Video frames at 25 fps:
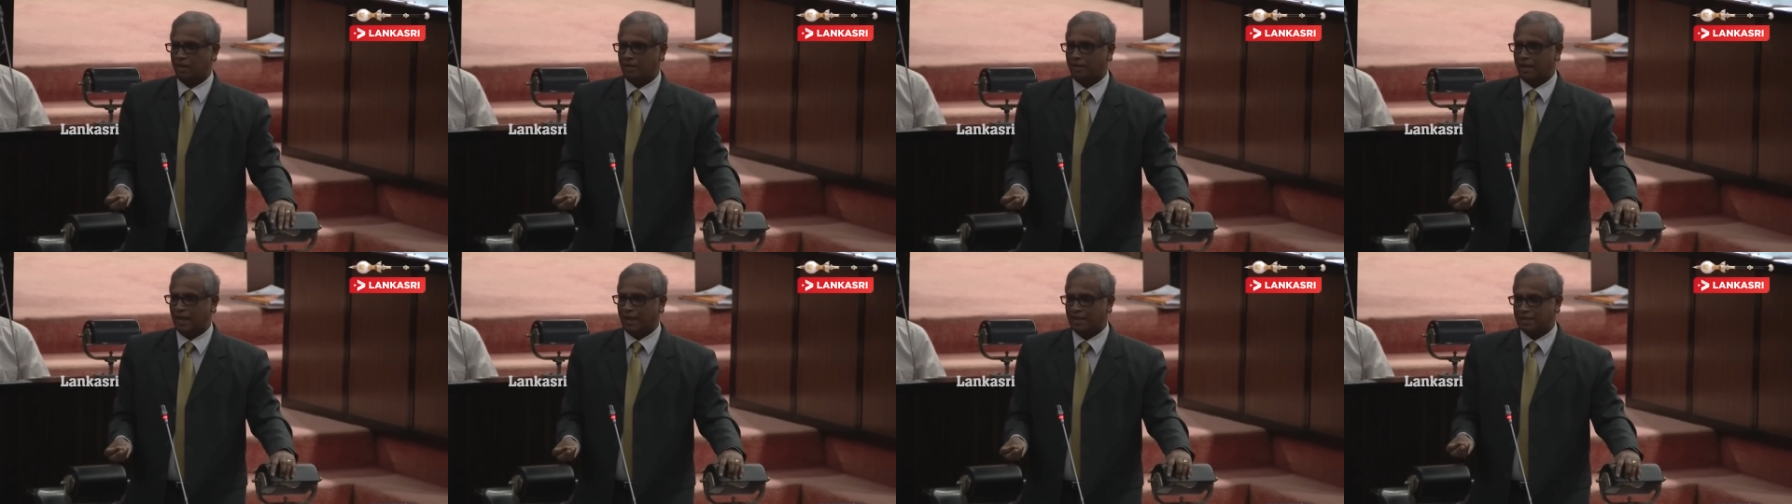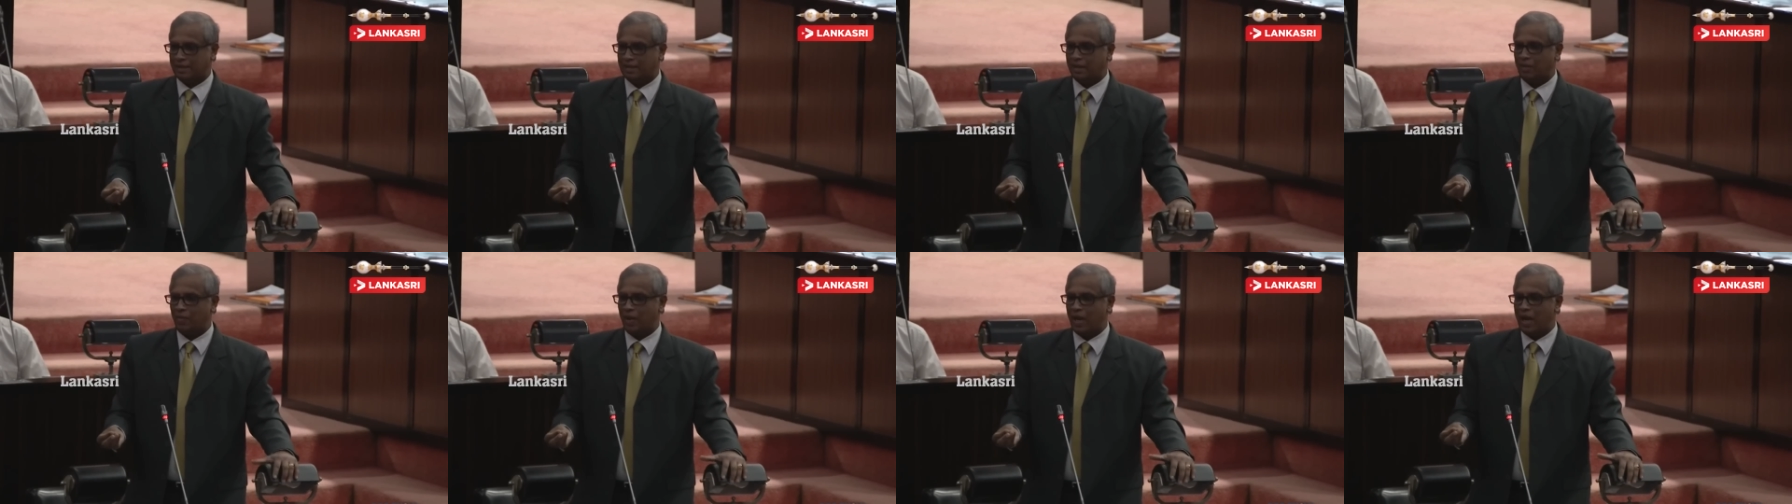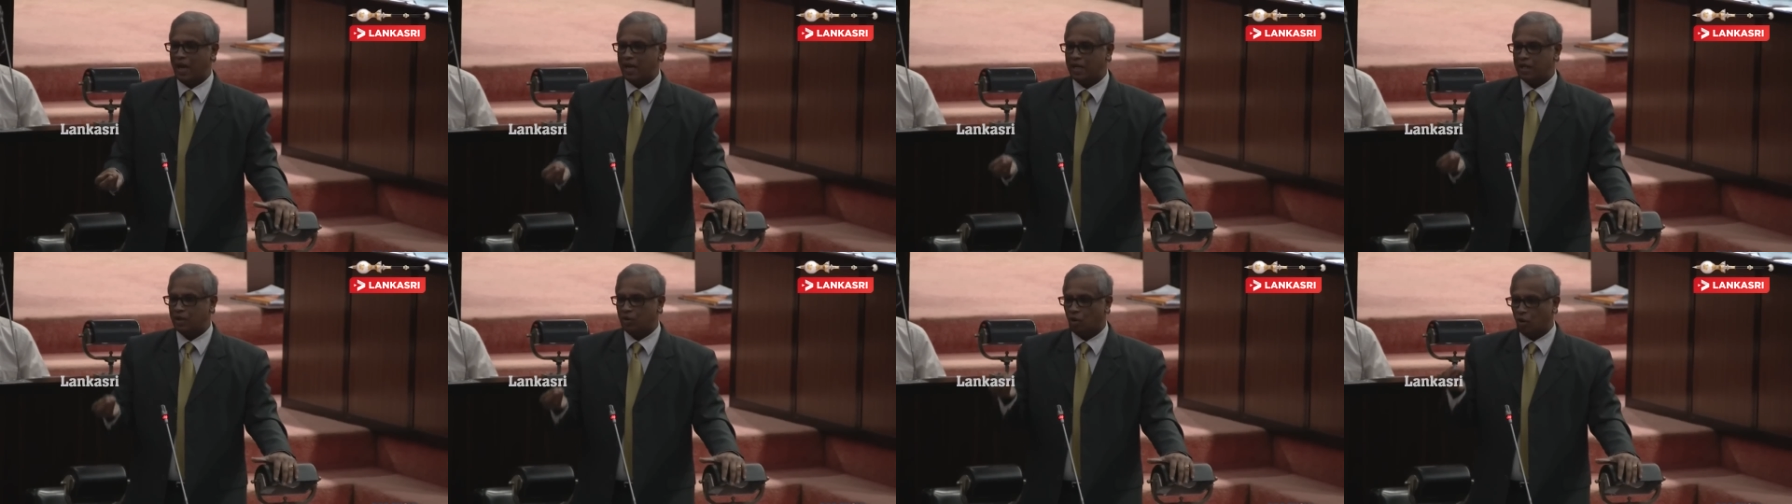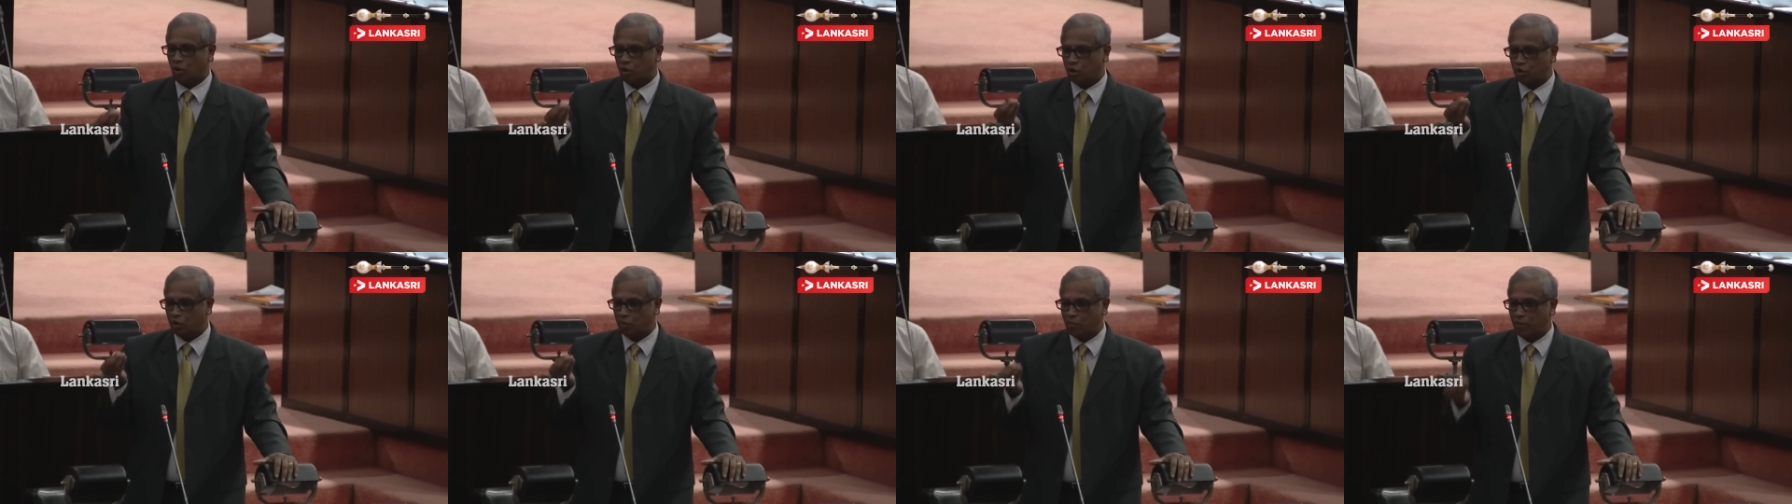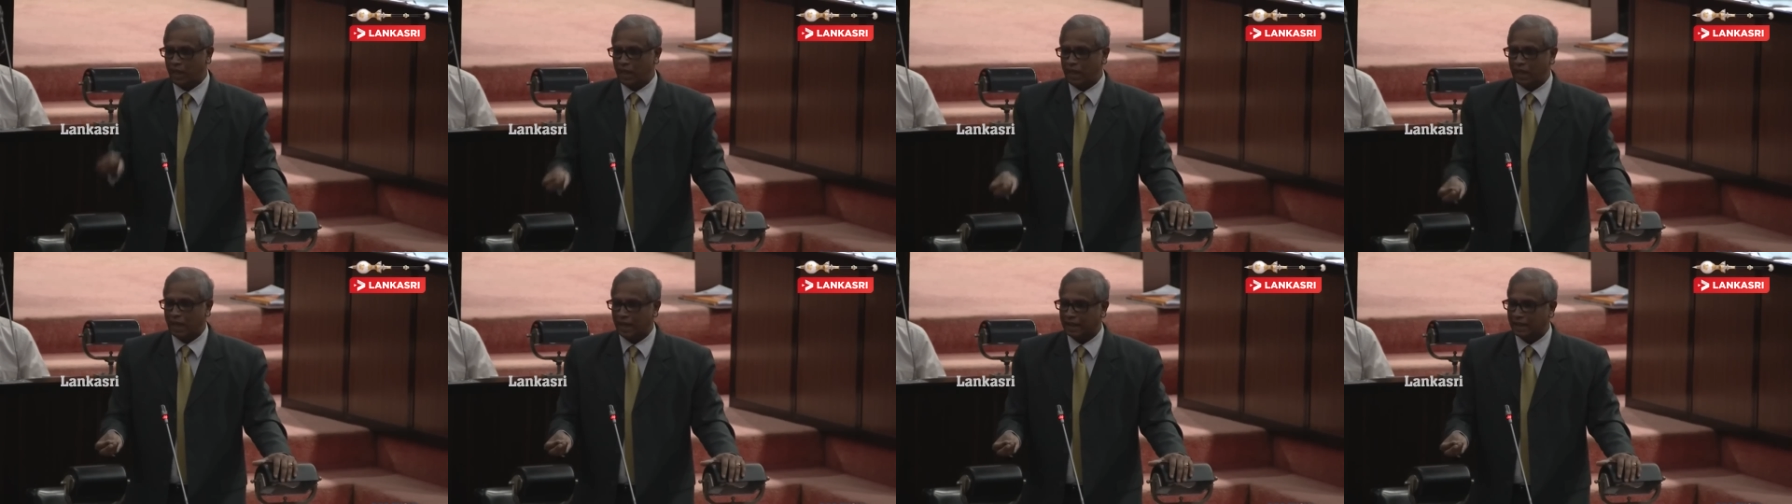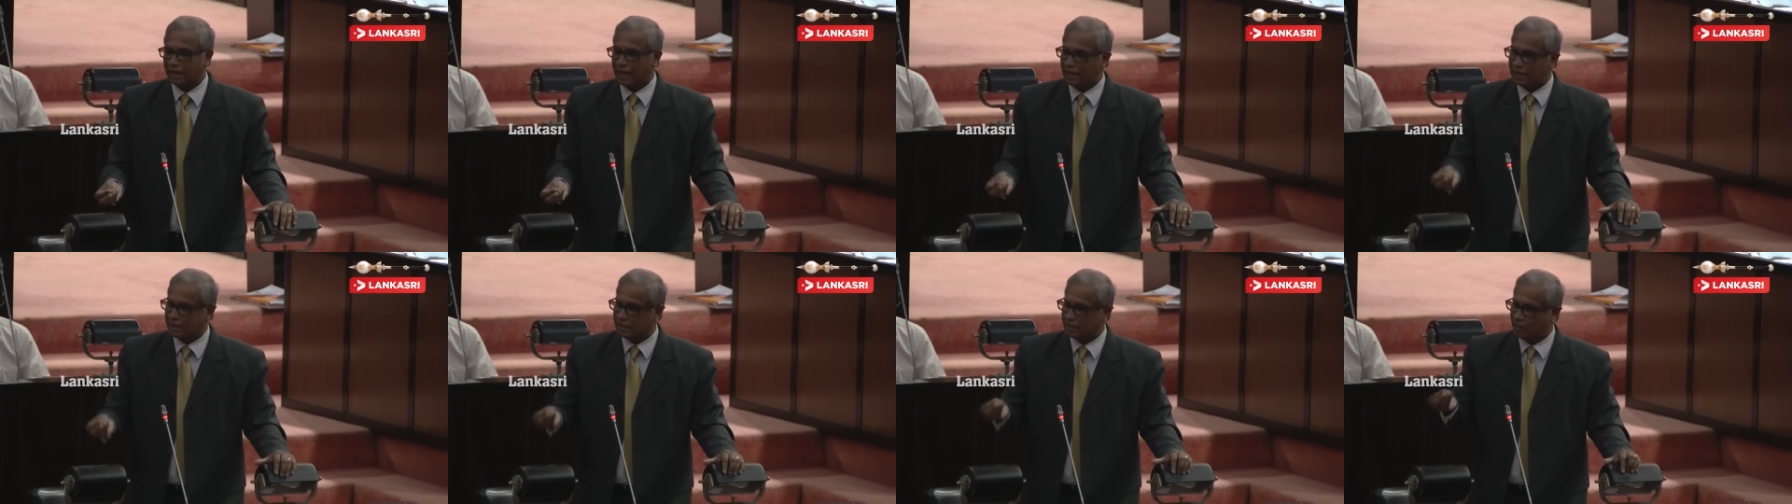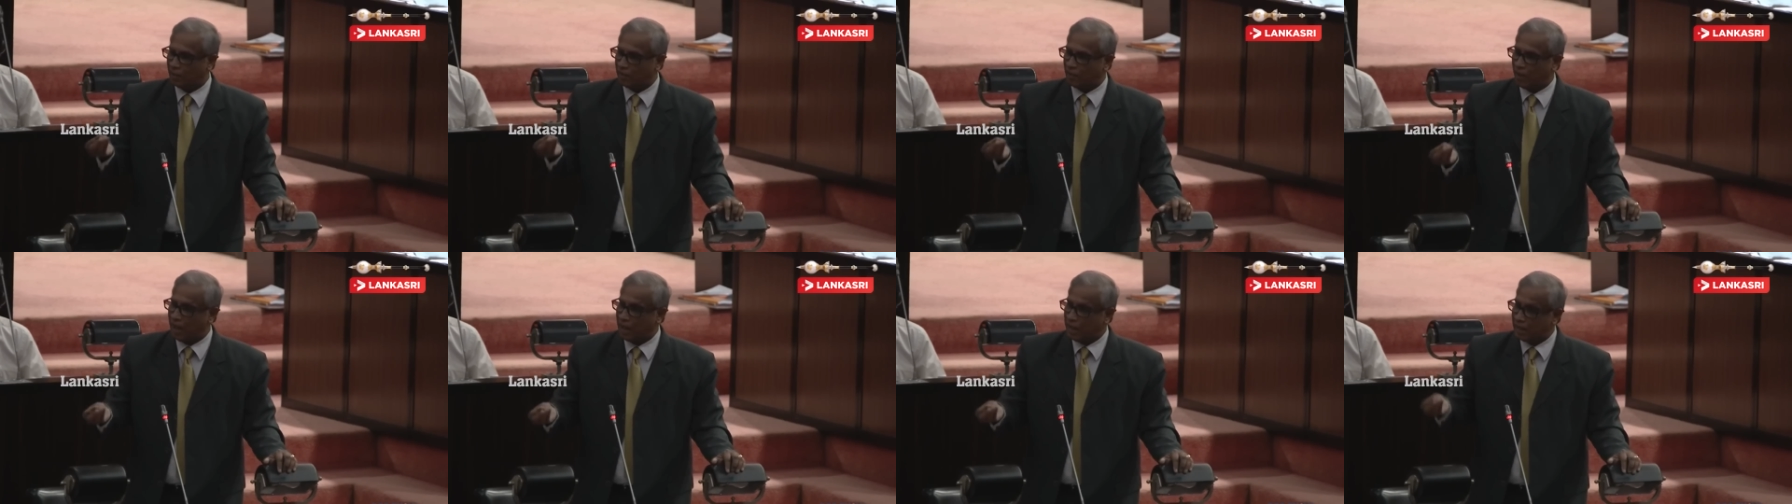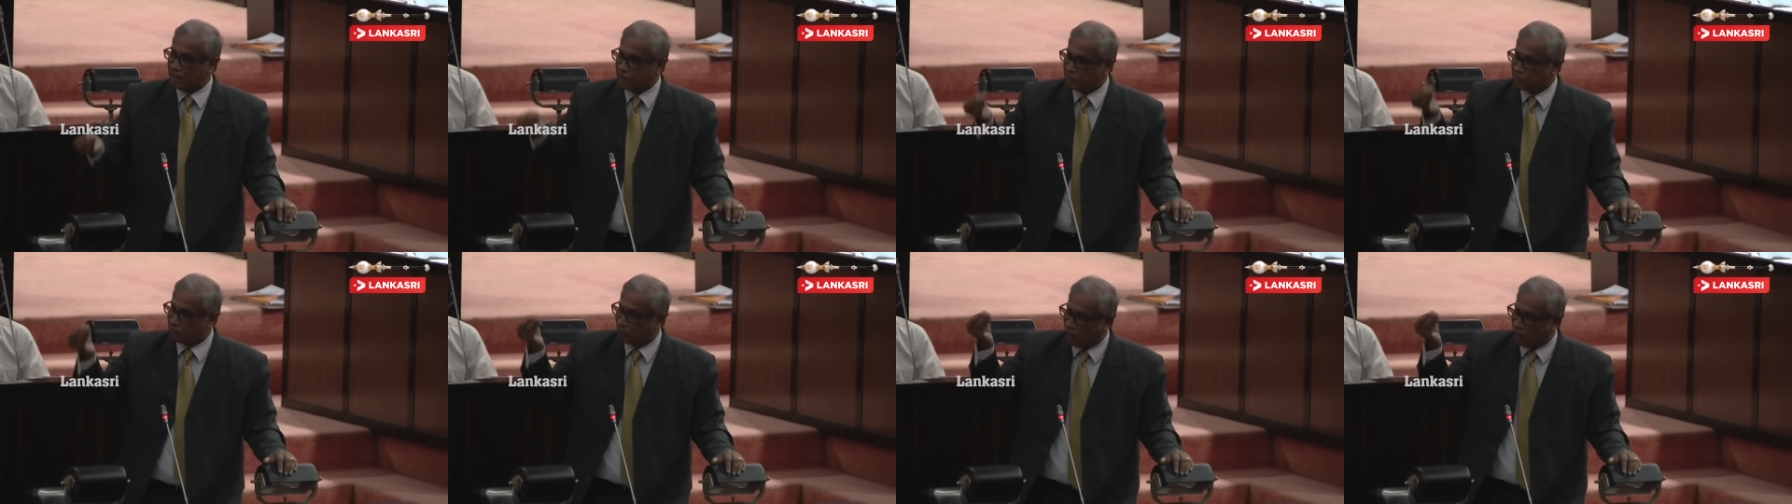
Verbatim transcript: That's the way it ought to be, and that's the way this